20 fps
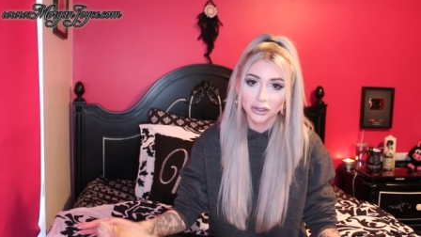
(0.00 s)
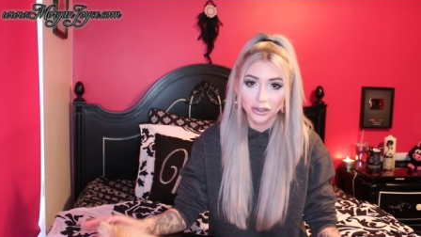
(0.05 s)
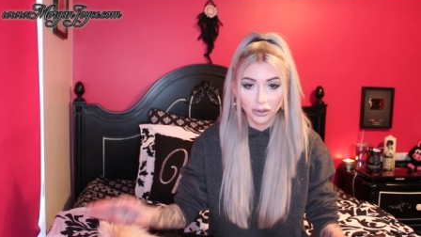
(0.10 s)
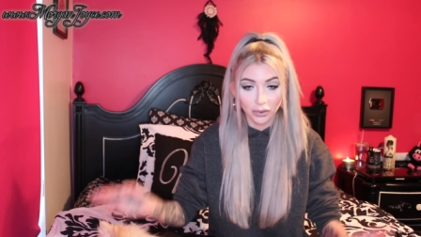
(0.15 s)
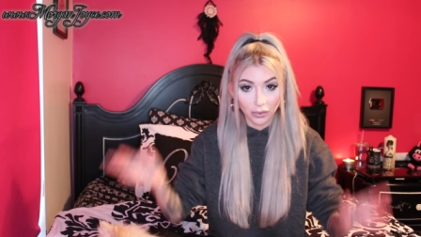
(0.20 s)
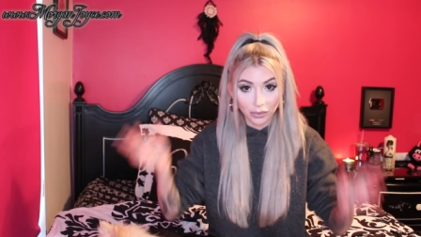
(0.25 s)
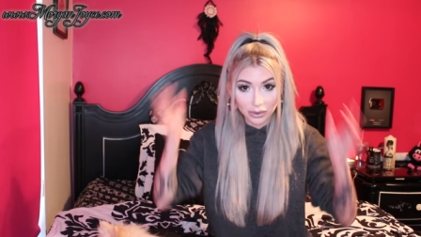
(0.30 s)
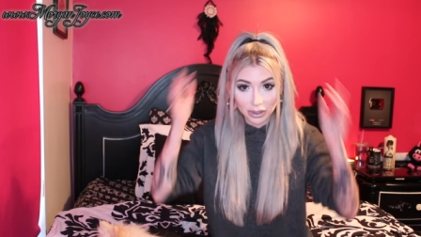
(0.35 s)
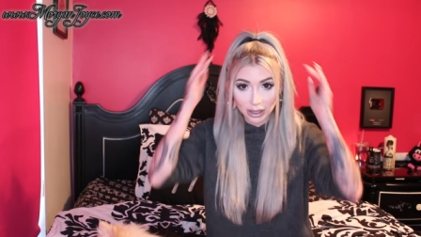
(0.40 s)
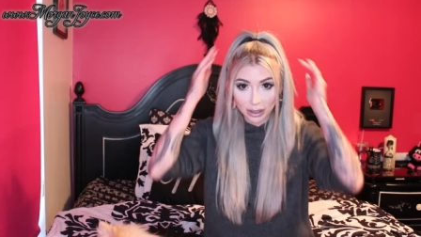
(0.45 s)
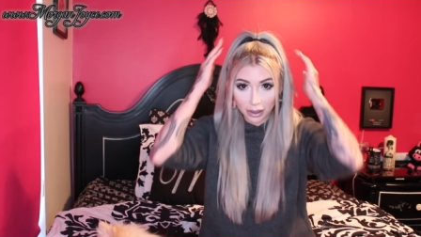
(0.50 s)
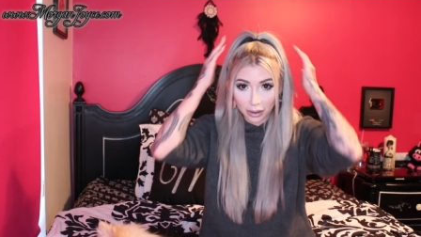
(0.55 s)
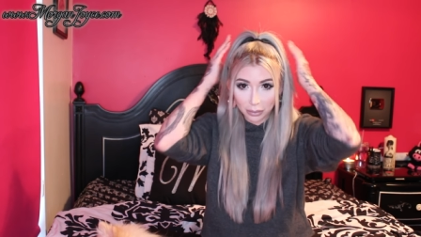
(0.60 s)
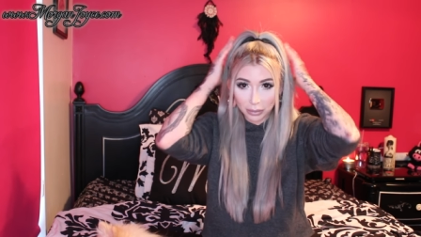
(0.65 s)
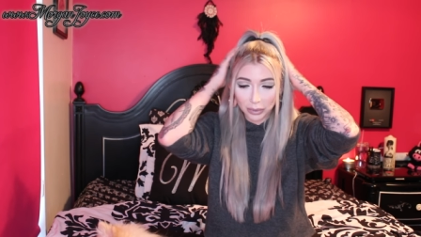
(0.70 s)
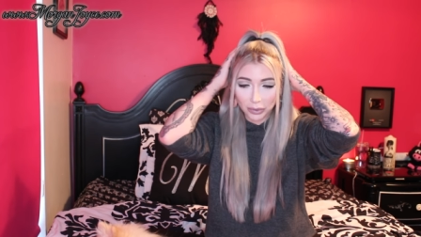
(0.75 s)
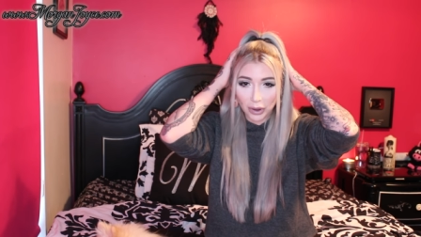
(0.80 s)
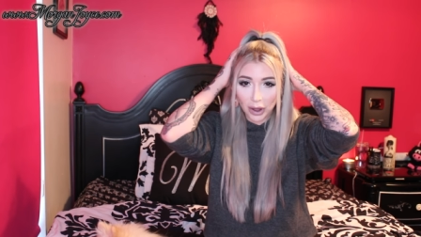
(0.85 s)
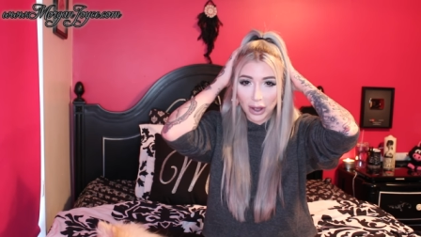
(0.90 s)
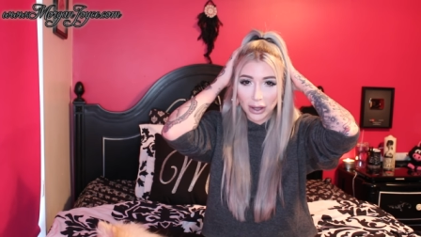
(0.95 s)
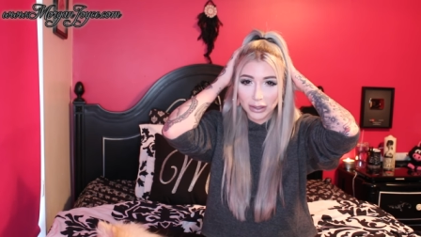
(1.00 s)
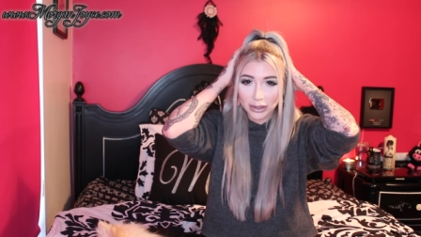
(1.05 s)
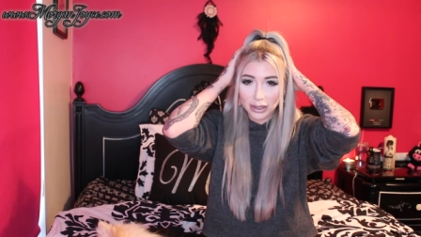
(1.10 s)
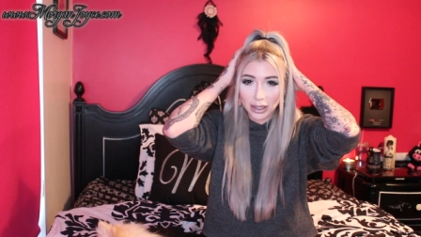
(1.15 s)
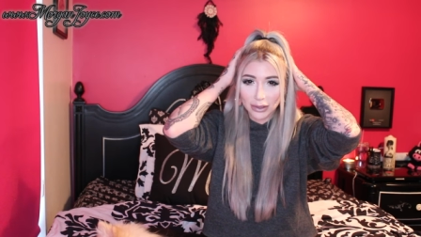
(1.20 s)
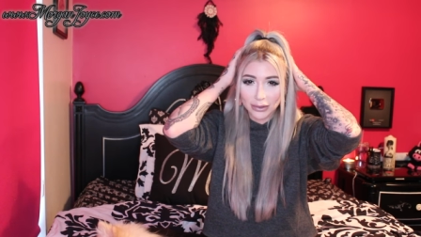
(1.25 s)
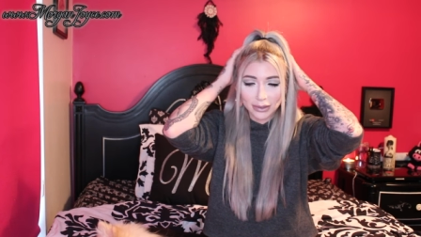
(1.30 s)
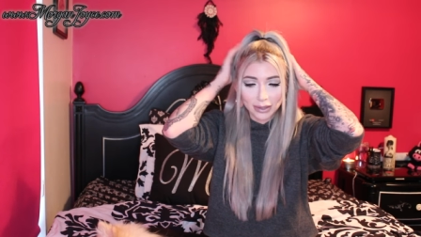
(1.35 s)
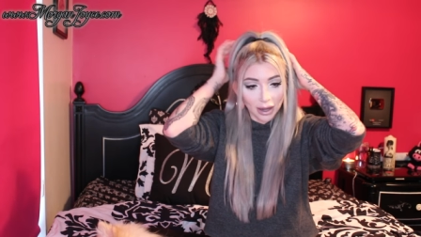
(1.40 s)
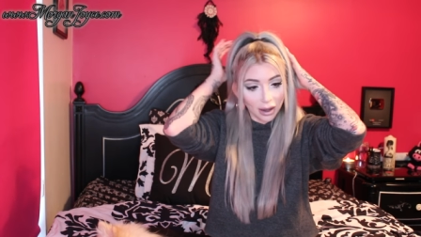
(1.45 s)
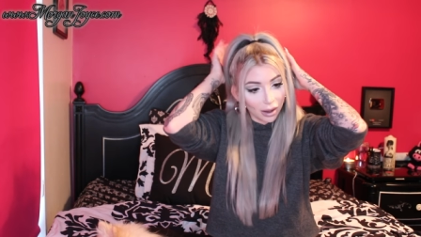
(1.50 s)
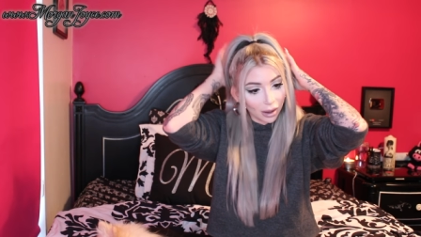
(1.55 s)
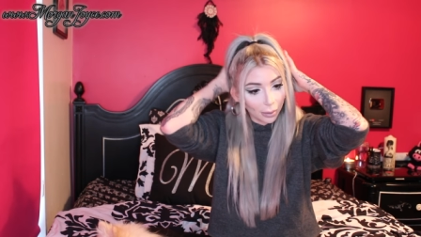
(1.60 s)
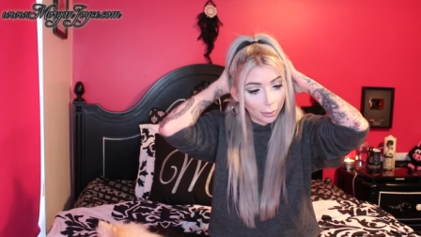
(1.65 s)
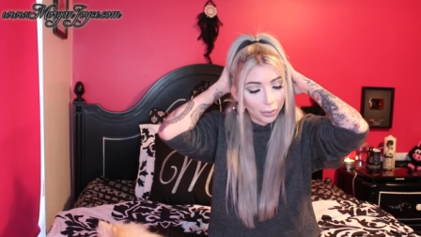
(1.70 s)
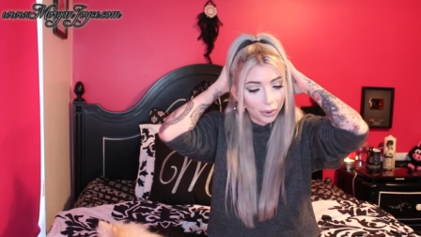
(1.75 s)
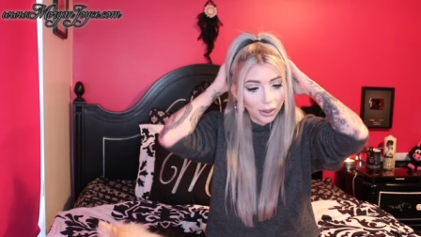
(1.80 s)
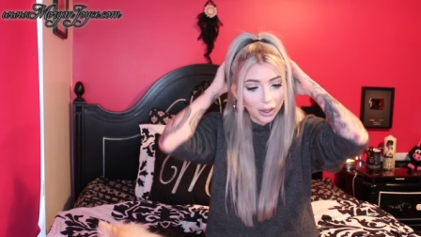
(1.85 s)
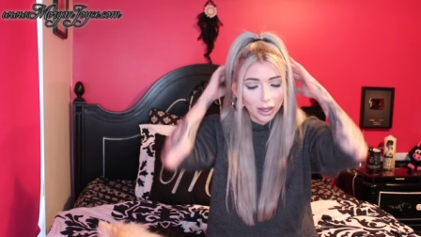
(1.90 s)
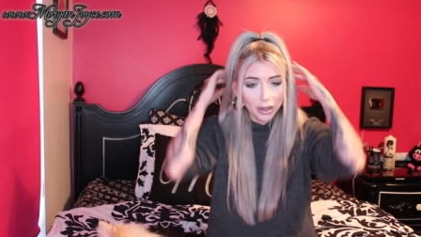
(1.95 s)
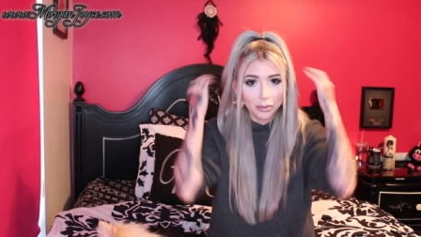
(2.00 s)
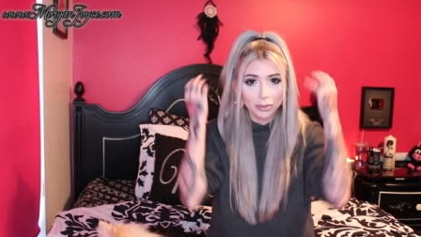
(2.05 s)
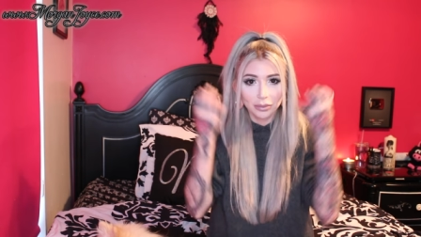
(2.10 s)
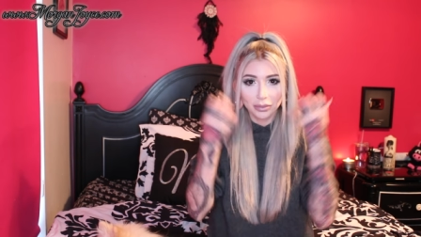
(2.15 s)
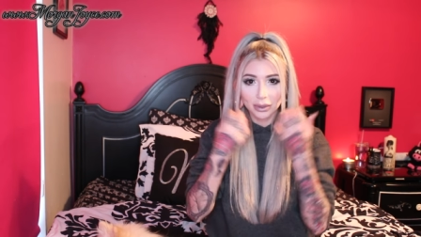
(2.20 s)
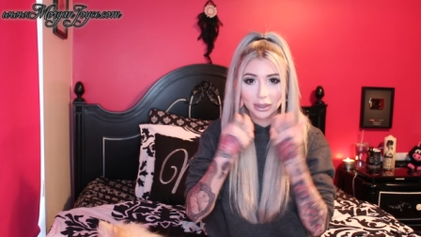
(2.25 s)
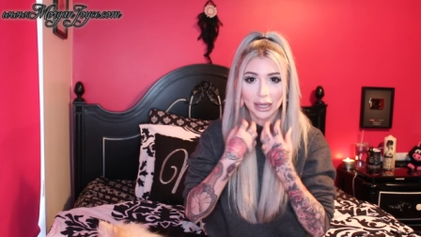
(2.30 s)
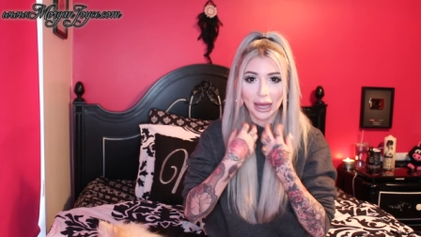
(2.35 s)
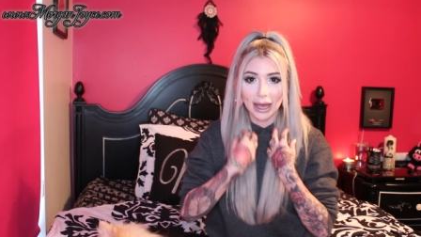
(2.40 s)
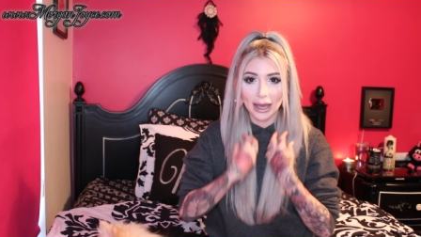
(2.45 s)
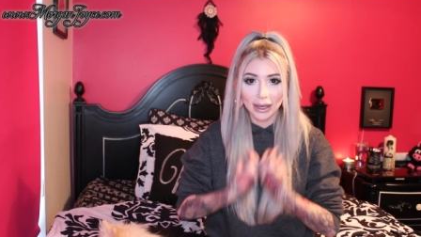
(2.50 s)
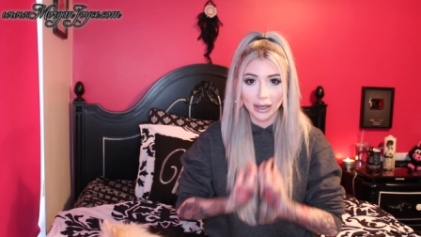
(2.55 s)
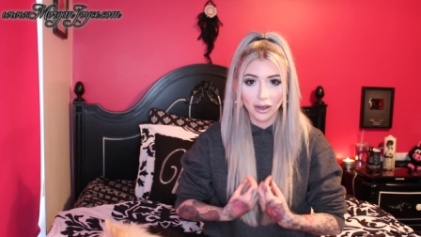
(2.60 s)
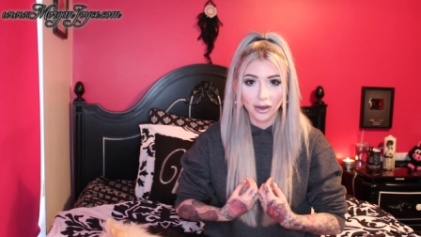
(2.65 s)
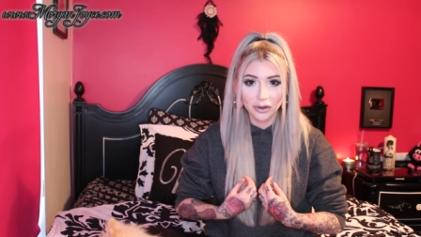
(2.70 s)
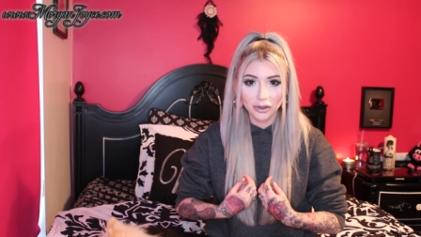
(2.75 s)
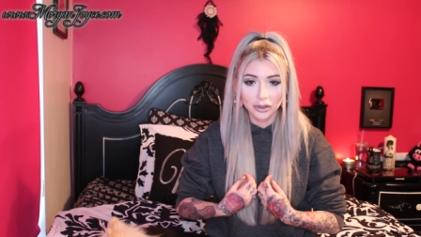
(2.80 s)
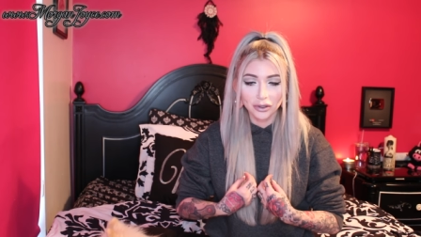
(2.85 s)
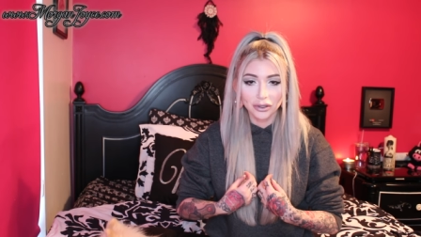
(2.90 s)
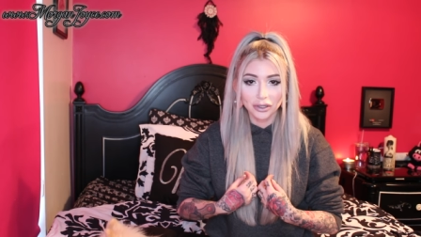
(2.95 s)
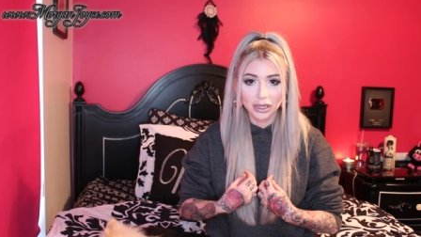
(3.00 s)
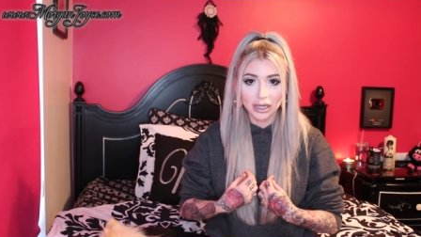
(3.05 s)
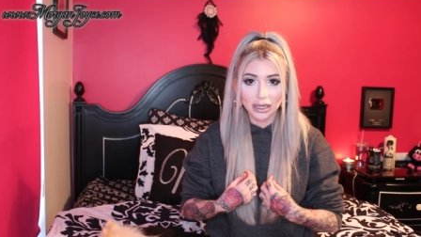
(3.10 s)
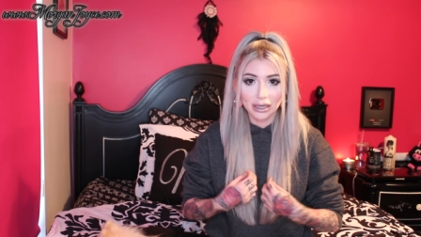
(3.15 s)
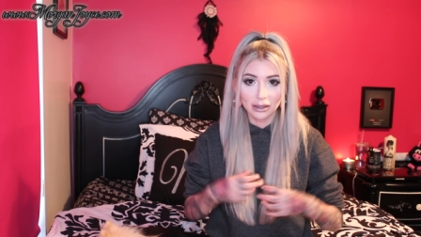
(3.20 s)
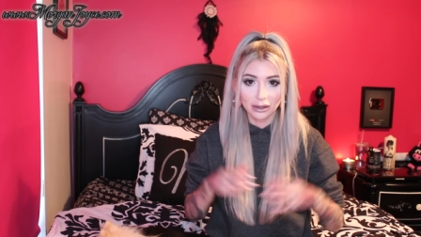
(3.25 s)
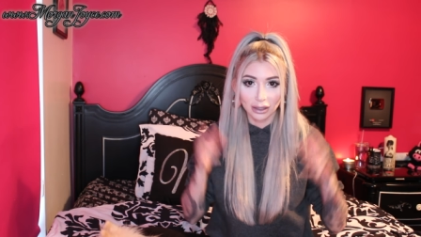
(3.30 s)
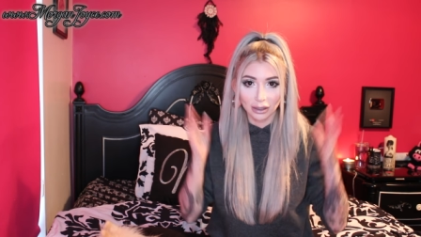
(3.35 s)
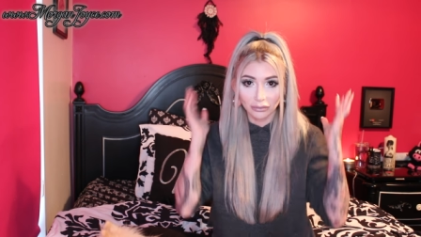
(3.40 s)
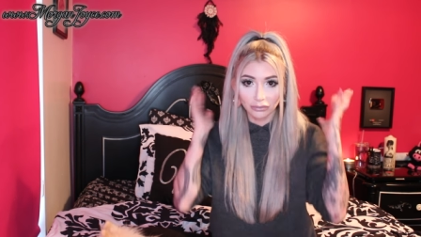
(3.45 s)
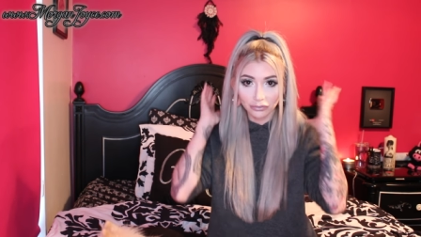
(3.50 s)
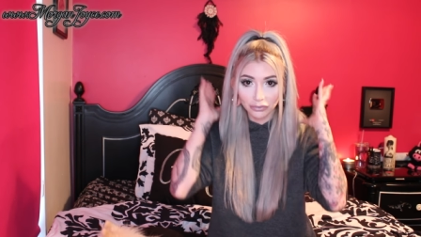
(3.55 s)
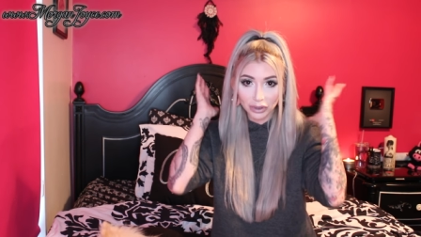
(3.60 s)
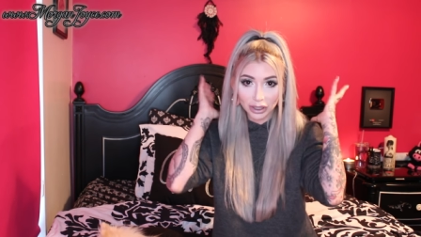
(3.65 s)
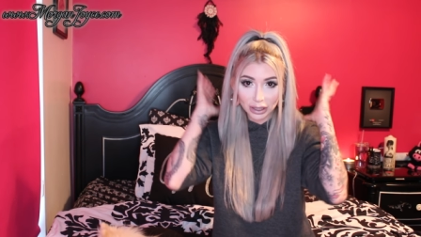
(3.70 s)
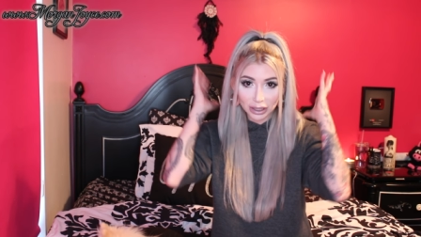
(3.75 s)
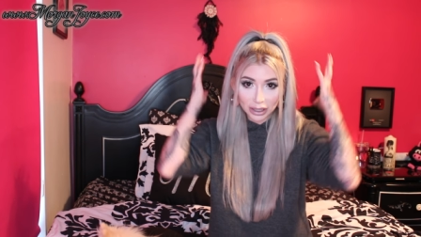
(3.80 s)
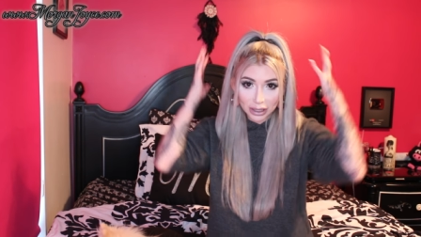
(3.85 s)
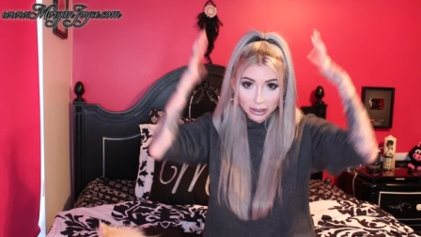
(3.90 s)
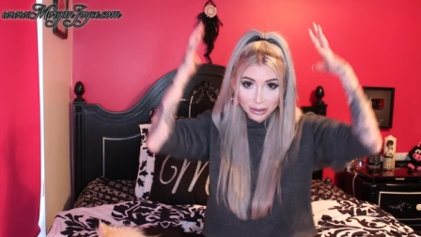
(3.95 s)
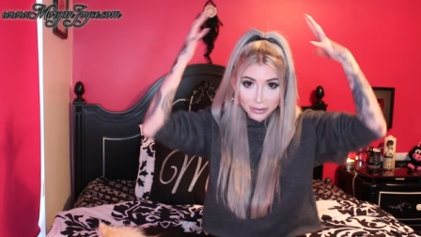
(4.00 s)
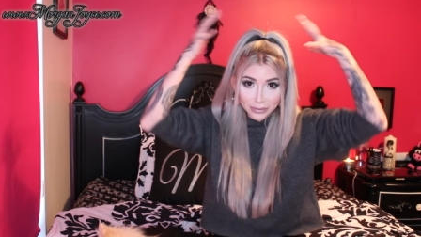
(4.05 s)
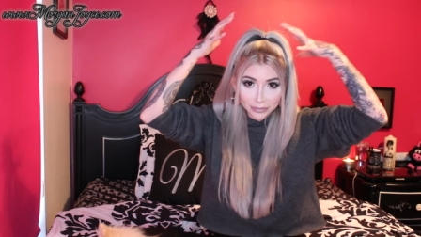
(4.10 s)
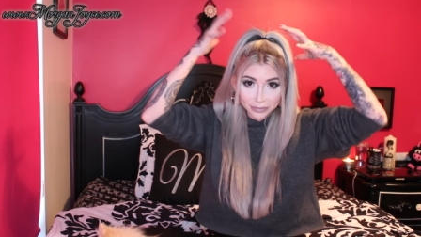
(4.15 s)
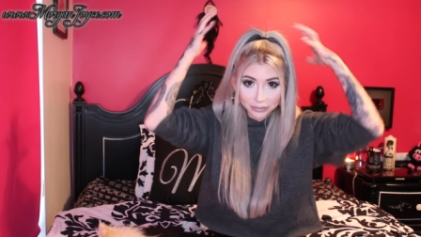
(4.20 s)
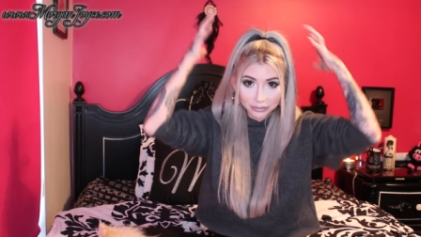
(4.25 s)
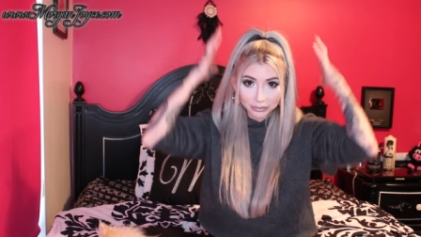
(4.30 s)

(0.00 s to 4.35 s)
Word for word: So it was like a blonde on top, black underneath, like really